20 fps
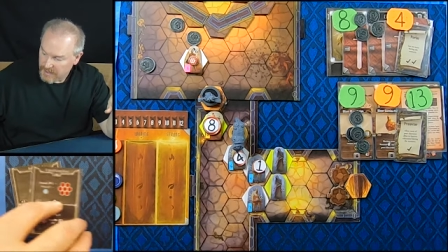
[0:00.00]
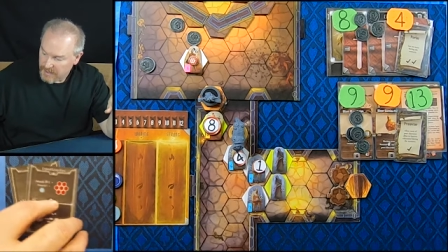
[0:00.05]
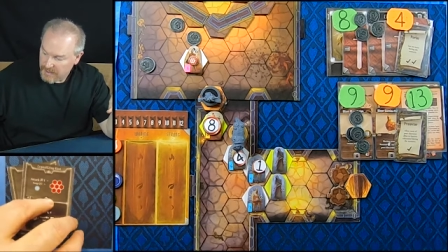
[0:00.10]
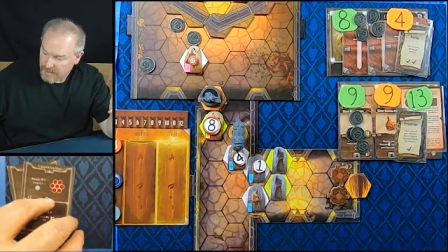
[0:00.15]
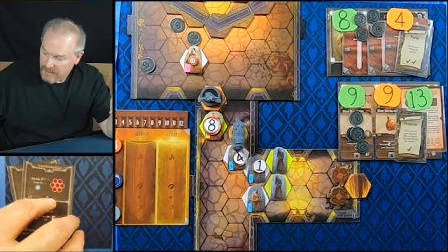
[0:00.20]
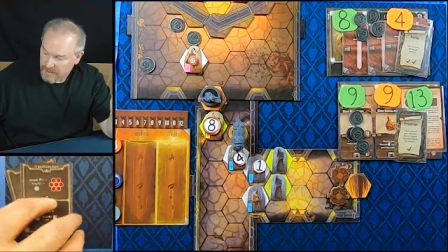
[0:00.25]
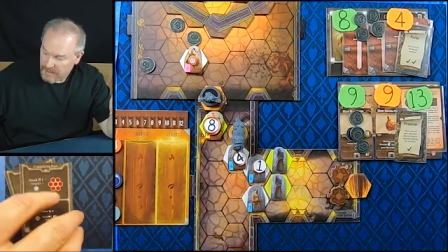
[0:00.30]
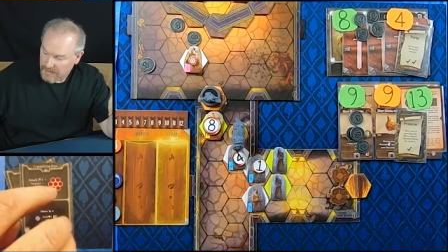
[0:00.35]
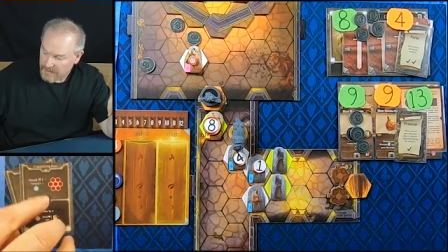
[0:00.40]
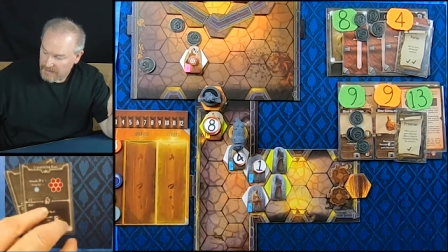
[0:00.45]

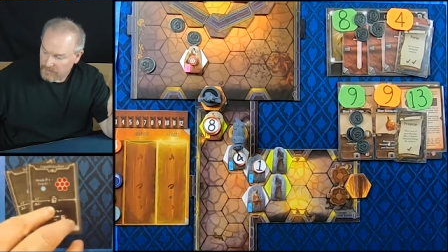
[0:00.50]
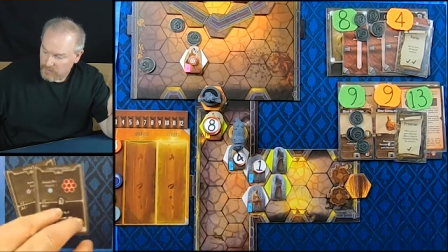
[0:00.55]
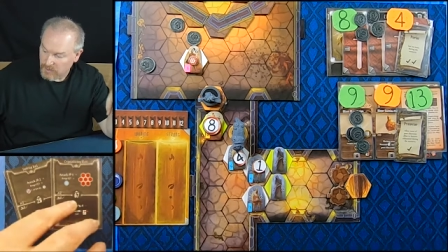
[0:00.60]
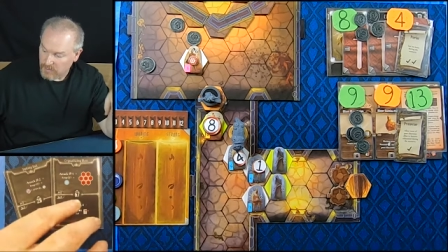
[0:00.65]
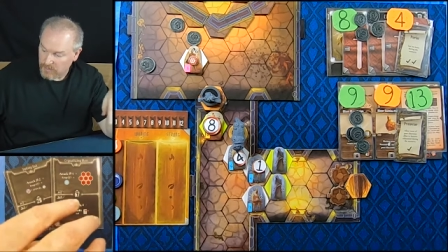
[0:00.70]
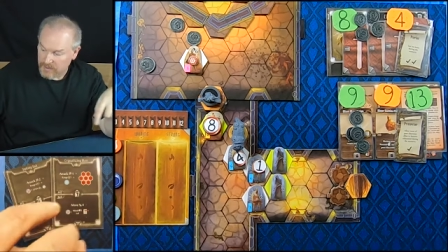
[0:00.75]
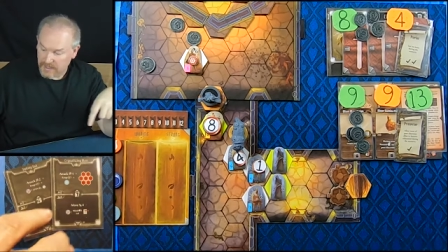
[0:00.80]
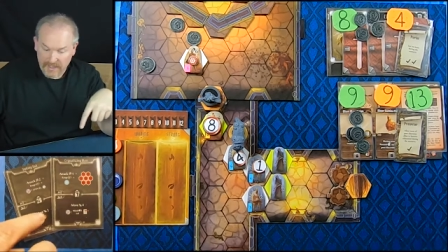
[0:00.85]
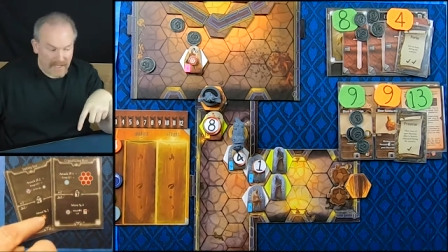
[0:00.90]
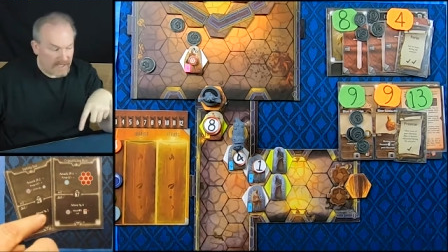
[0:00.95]
it will
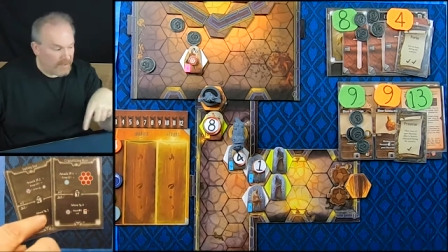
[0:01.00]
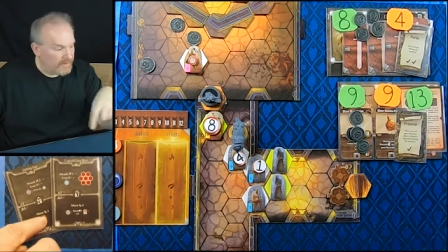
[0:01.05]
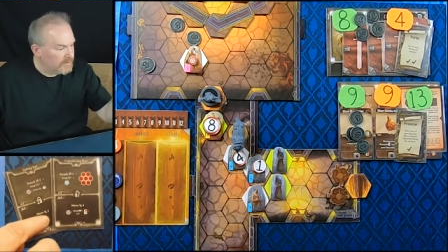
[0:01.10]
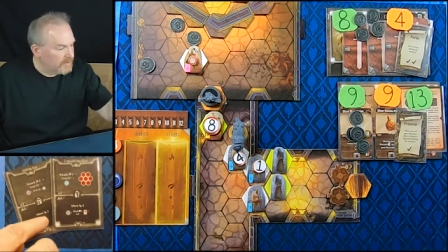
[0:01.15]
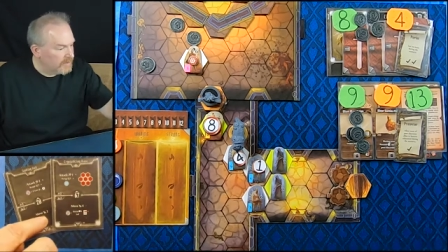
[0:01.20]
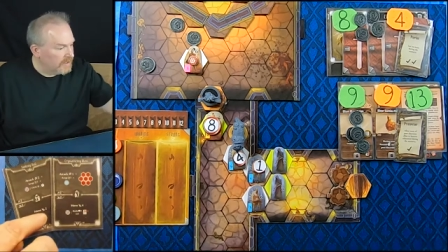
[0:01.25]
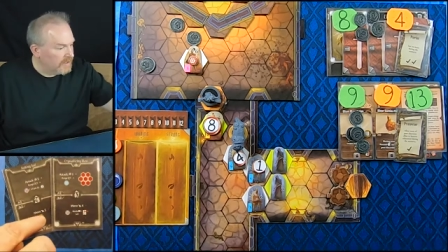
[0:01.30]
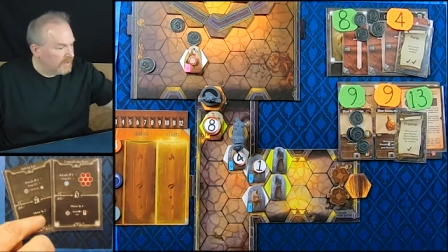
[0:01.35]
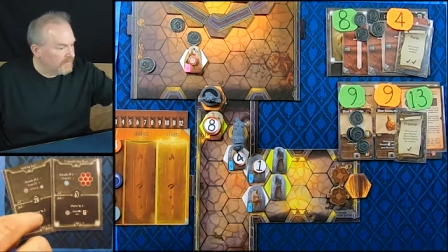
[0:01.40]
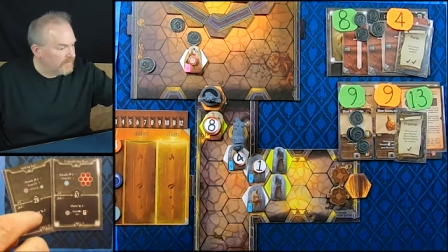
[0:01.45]
bring out
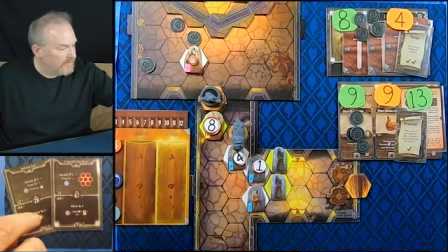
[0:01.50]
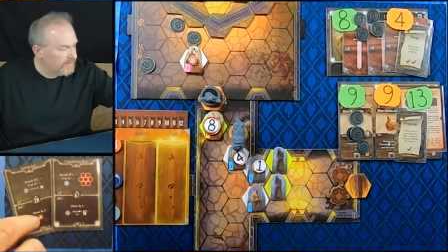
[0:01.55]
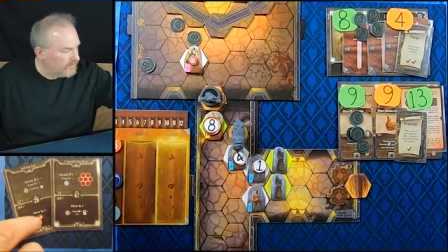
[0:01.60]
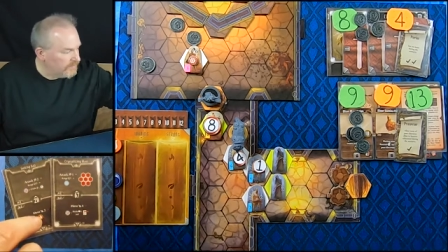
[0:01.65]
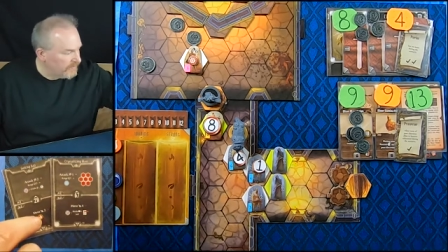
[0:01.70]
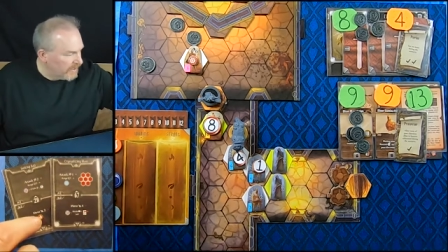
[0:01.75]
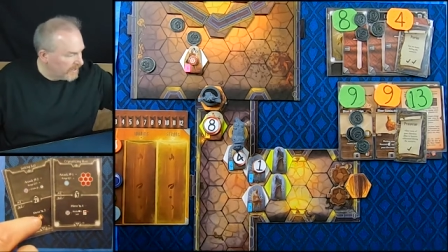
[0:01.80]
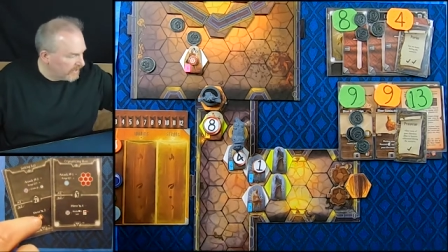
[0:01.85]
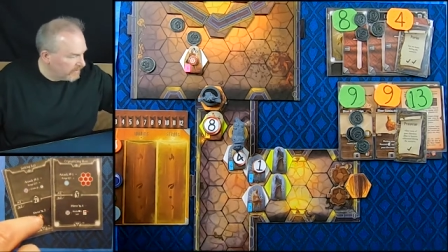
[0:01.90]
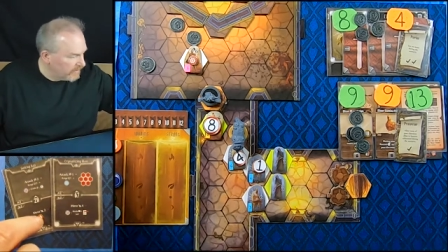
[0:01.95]

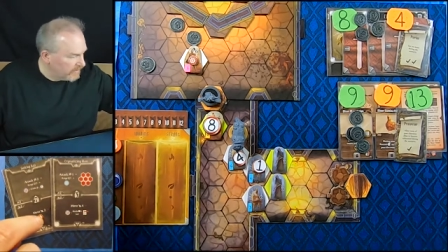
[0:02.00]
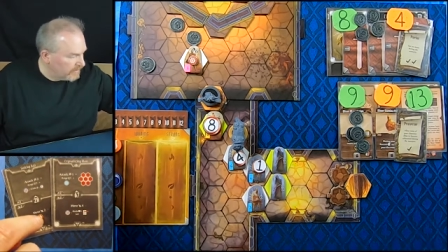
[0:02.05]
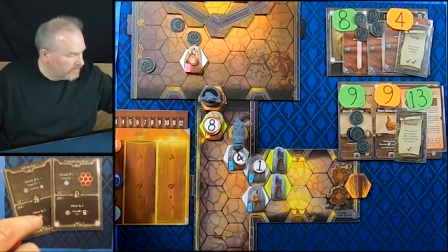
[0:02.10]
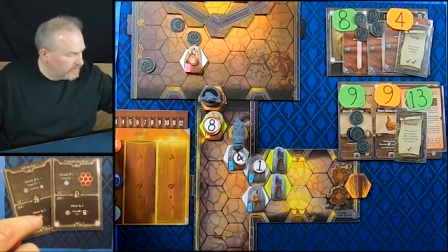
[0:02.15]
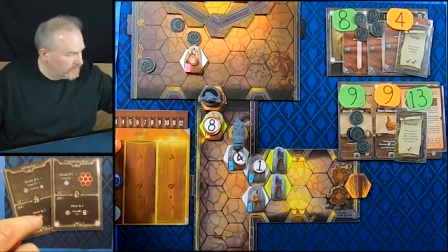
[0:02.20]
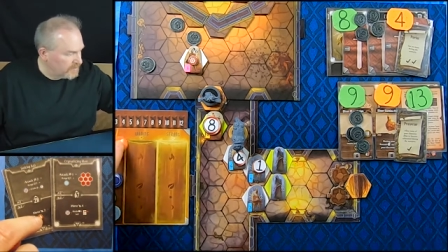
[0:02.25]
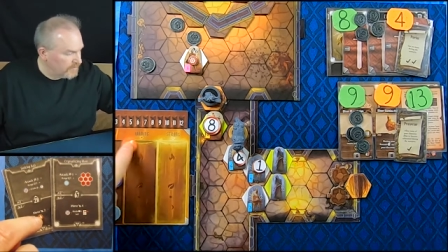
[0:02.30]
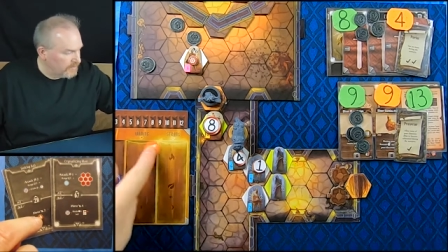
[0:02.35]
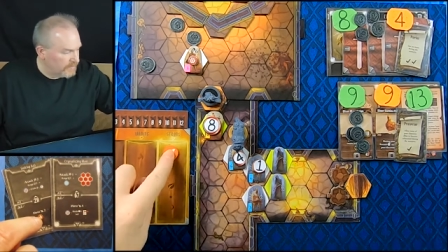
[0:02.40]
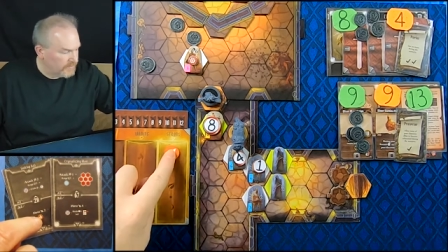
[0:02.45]
fire,
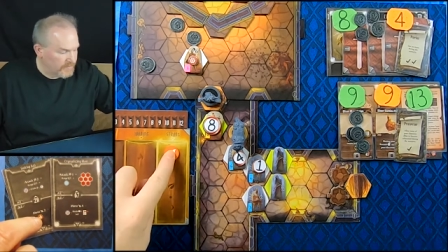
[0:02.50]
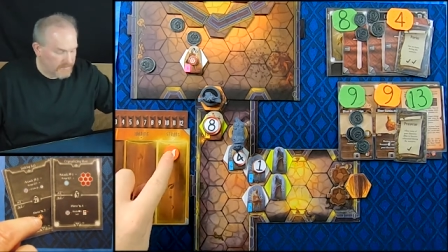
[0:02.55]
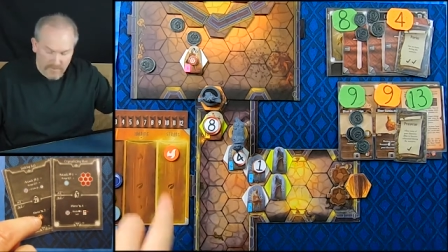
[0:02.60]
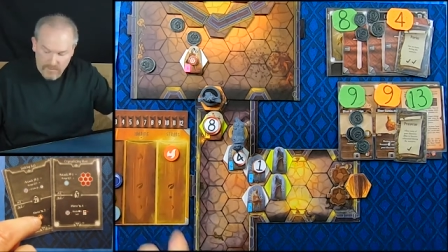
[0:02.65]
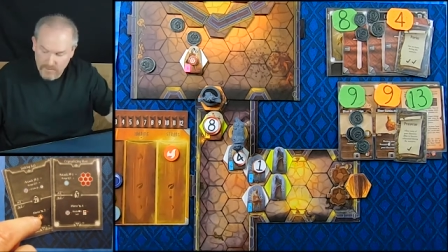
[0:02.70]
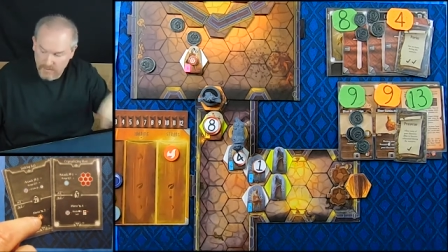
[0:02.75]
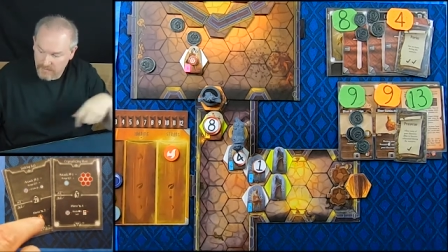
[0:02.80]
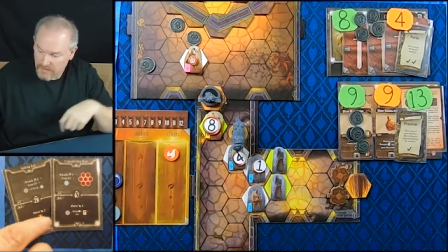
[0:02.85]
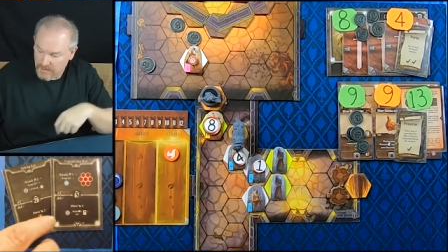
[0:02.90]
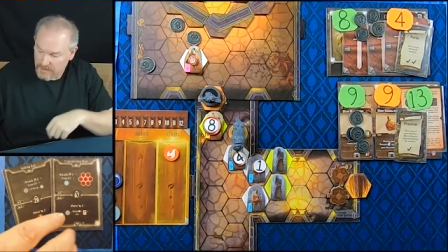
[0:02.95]
which I'll put
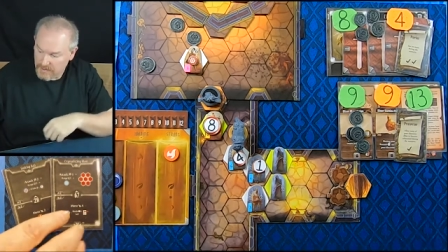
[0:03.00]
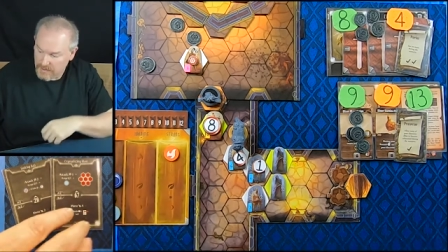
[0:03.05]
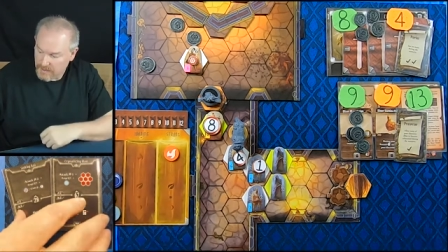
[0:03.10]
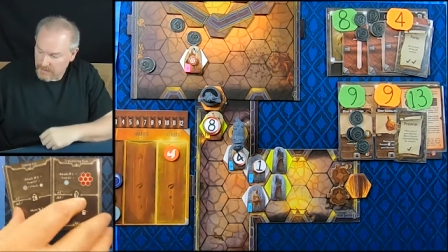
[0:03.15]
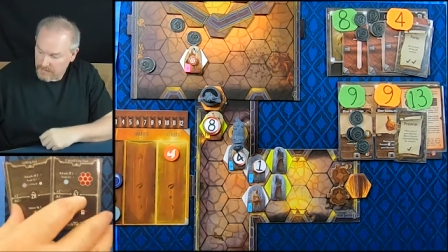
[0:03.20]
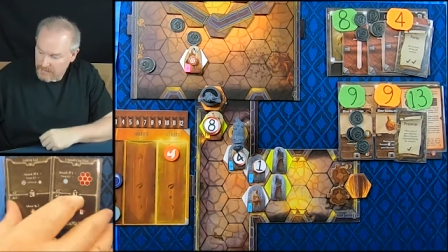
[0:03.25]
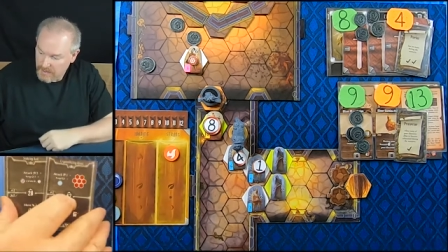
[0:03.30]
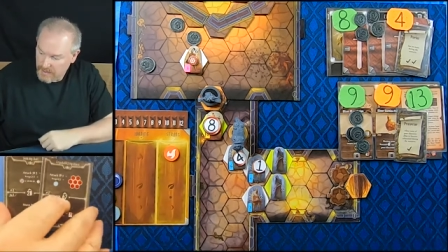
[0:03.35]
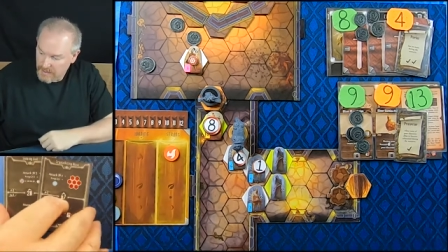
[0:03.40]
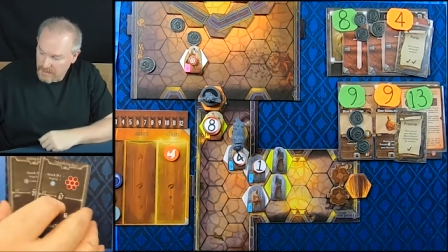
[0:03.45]
forward right
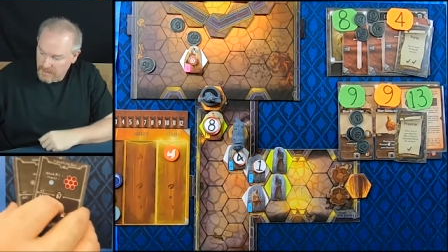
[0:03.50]
now.